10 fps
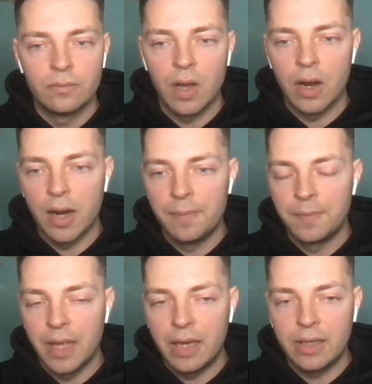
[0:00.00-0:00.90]
All right.
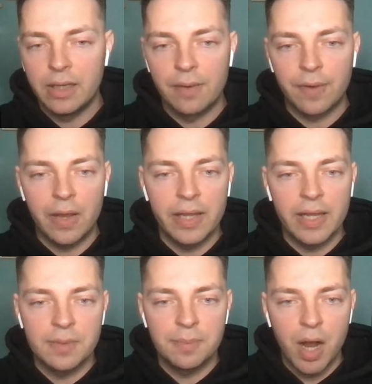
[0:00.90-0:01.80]
Indiana finally
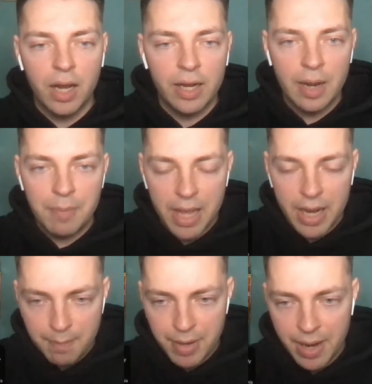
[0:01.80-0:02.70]
gets a bucket. It
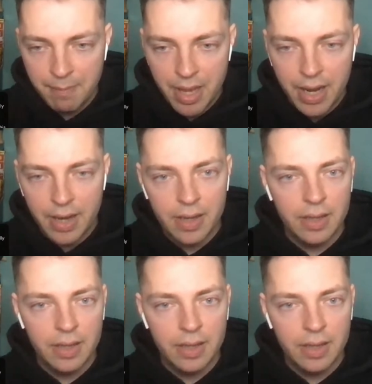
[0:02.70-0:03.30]
had been a minute.